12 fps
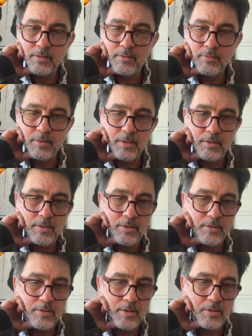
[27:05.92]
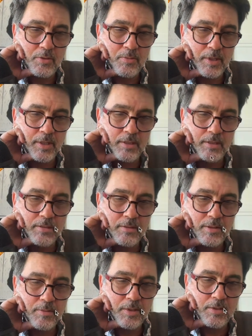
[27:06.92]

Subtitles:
That's not too bad. Some of these